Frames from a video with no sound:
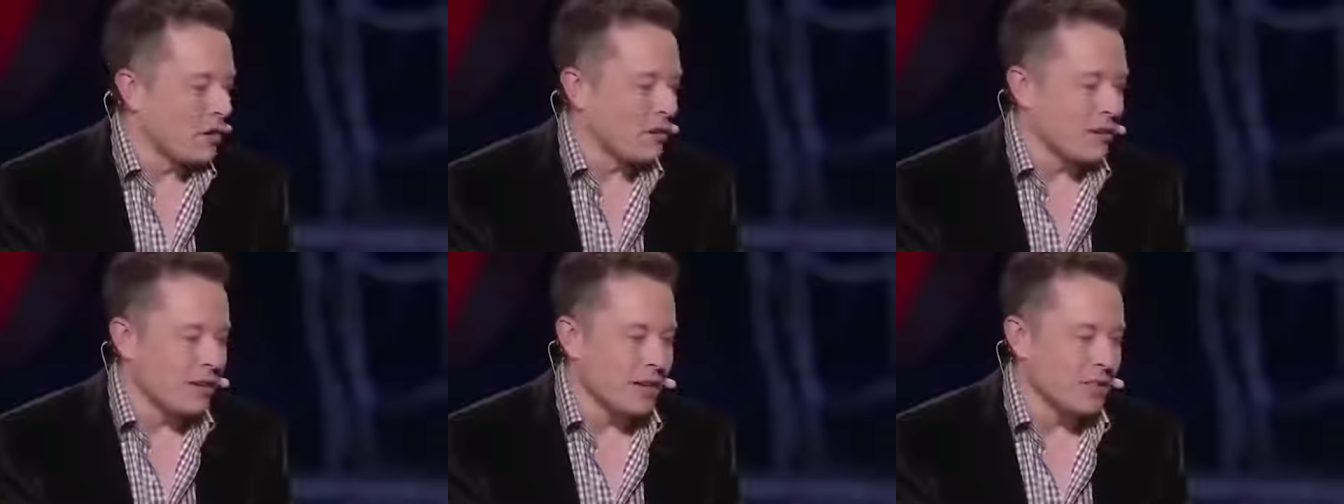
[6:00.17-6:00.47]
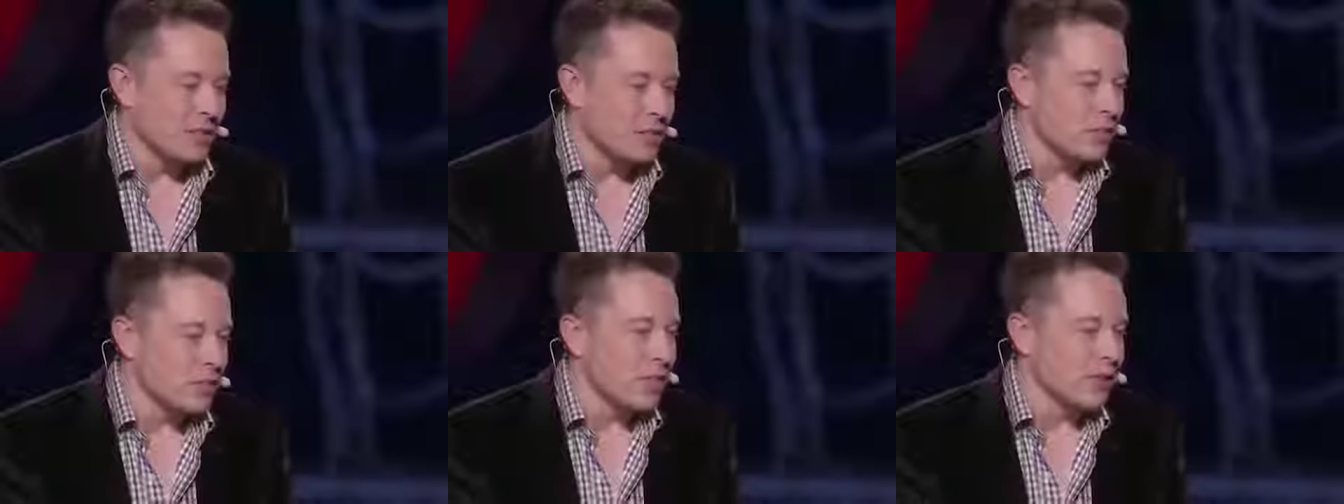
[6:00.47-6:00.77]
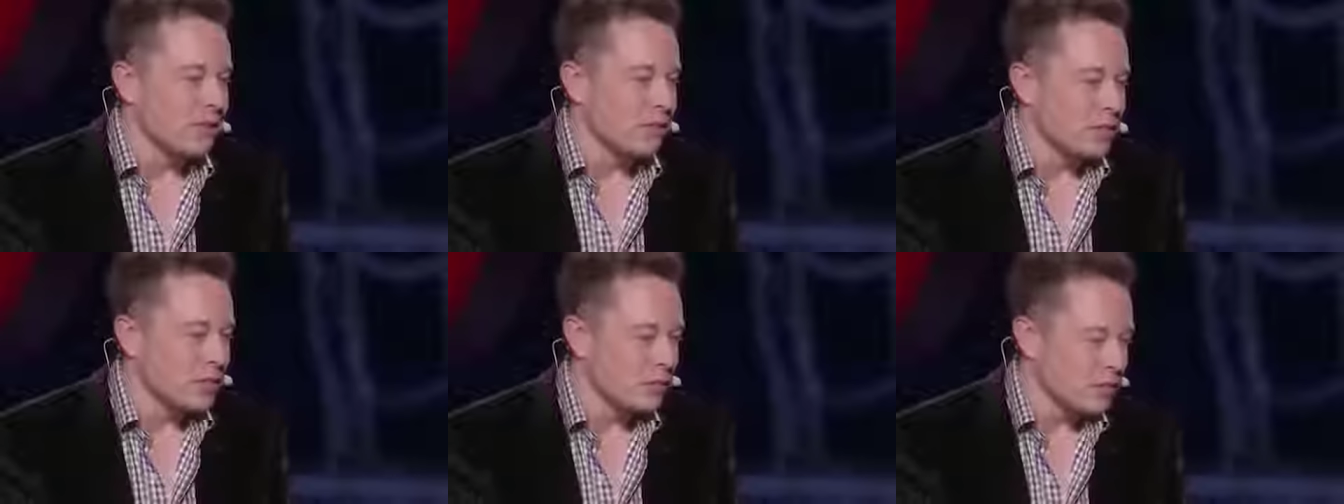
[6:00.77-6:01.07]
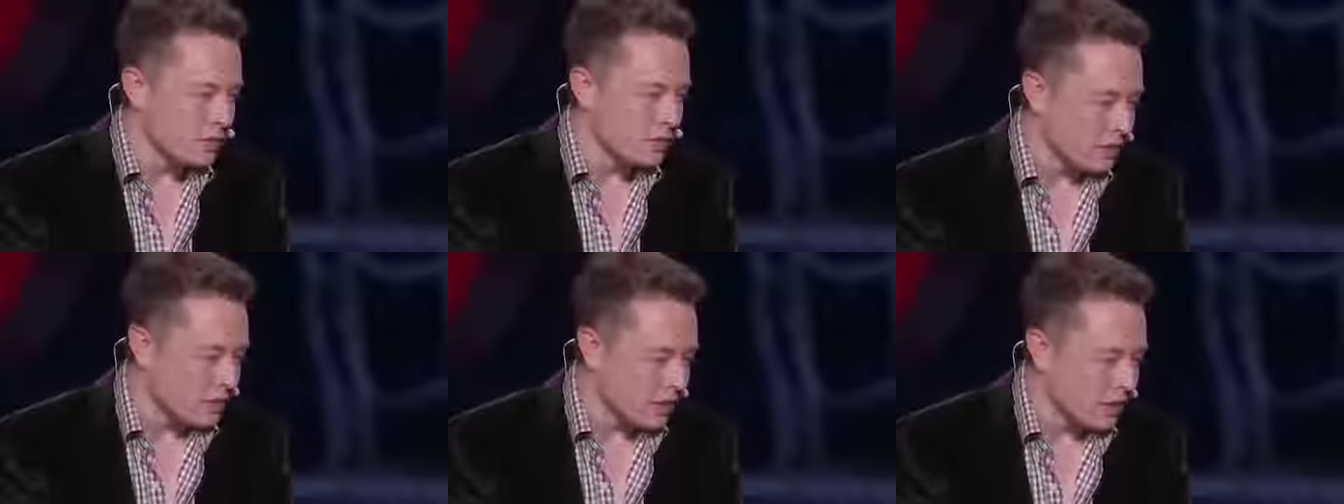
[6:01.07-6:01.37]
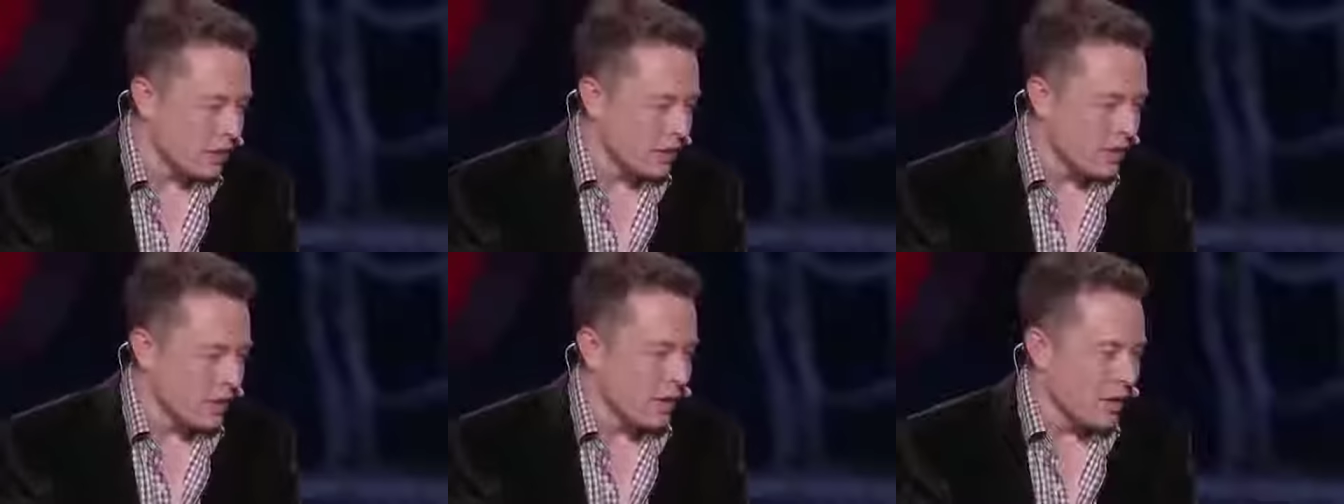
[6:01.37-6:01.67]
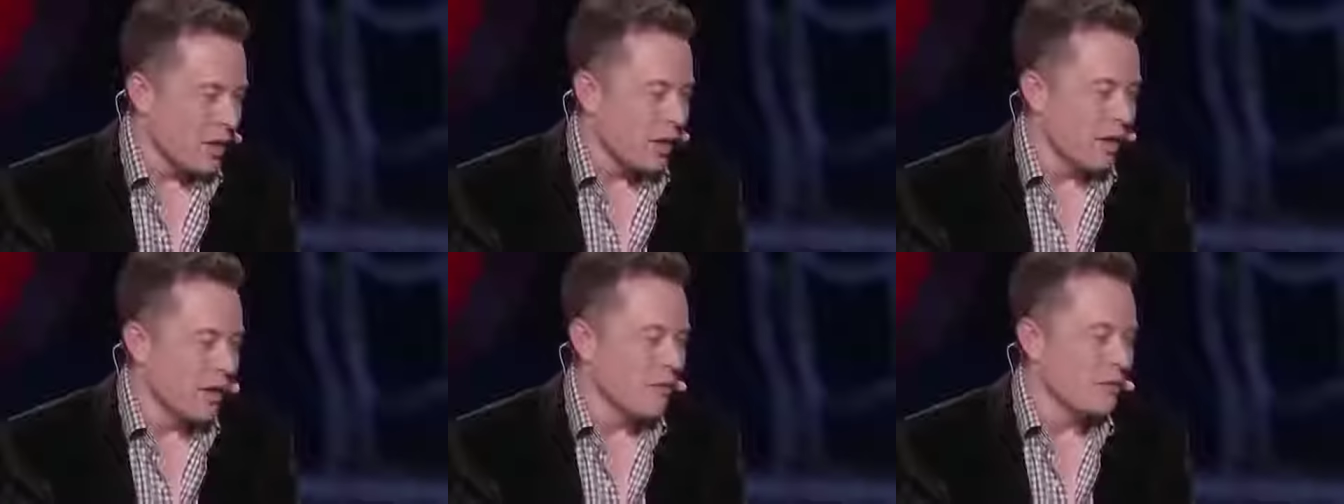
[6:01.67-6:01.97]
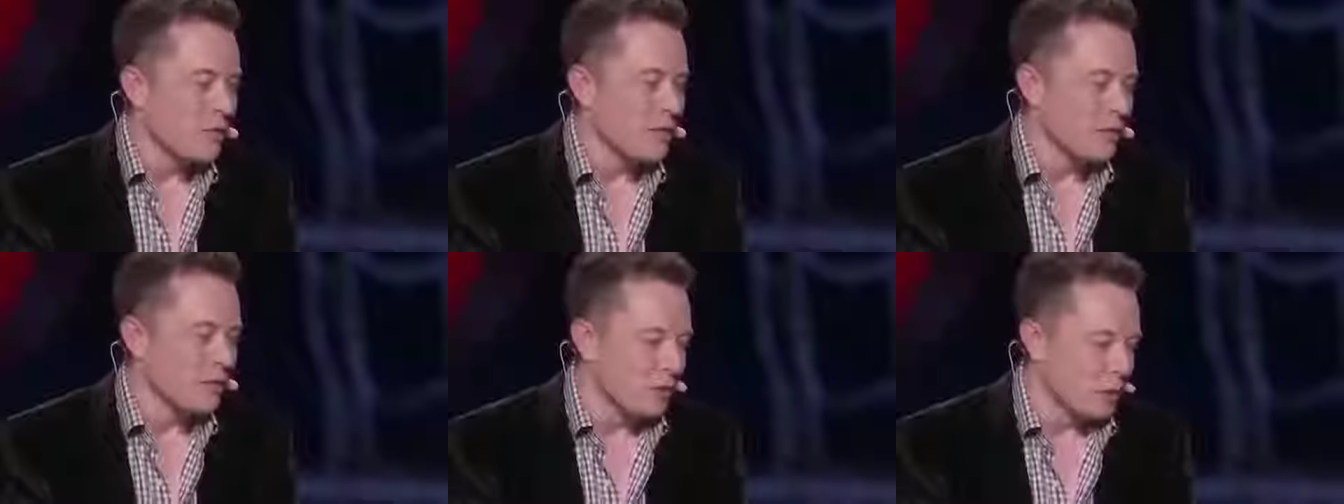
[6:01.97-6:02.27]
are national governments,
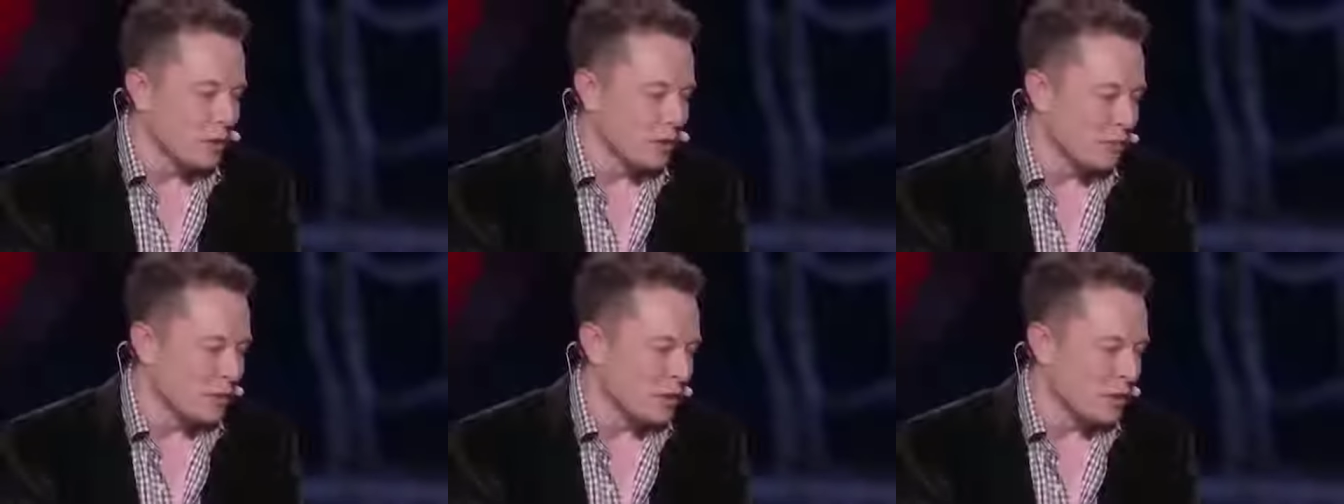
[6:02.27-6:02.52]
um, the